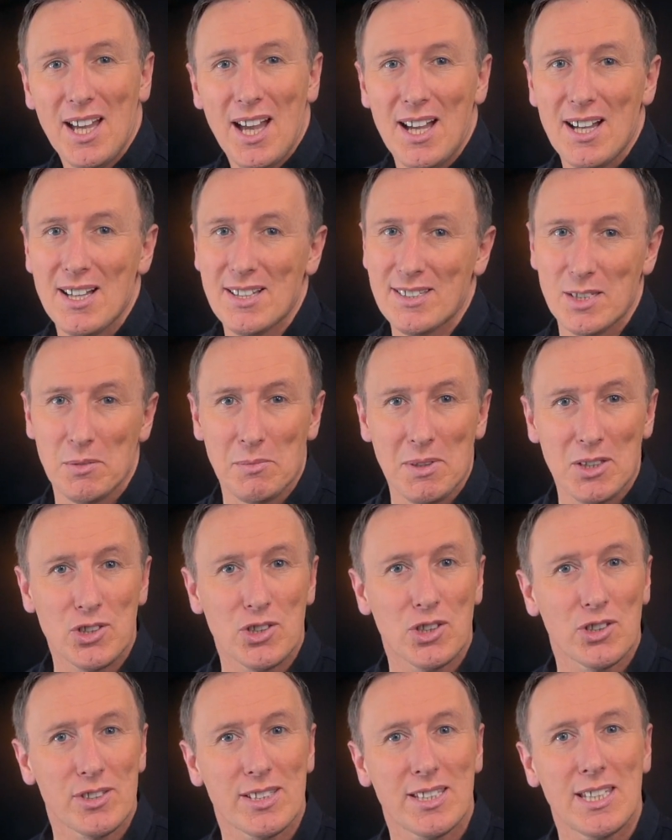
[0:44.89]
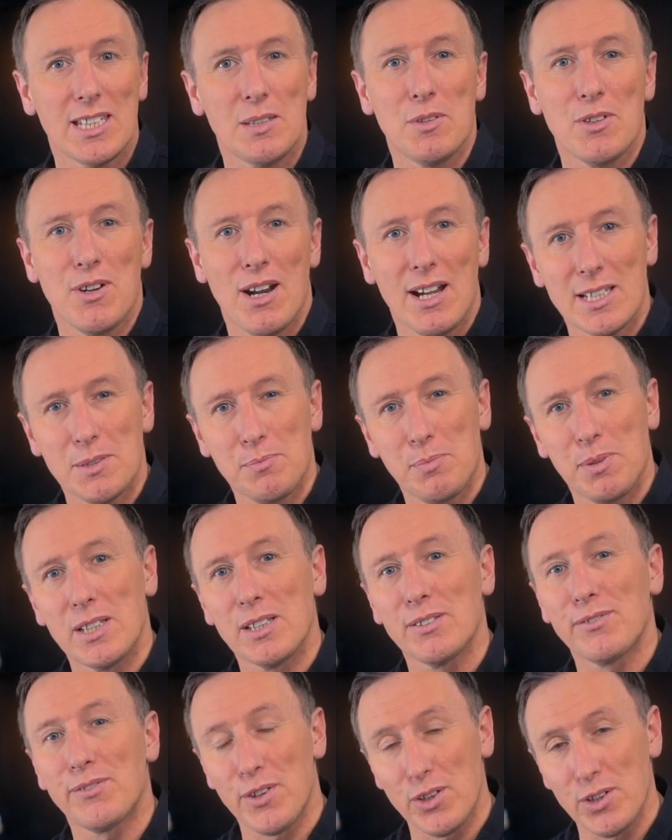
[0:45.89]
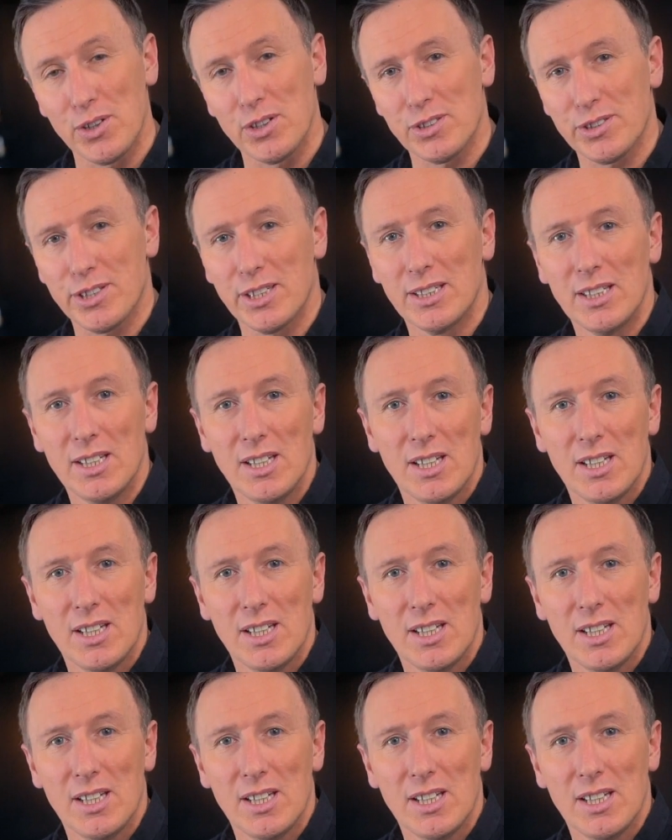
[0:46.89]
uh, so make sure to keep your eyes peeled for those.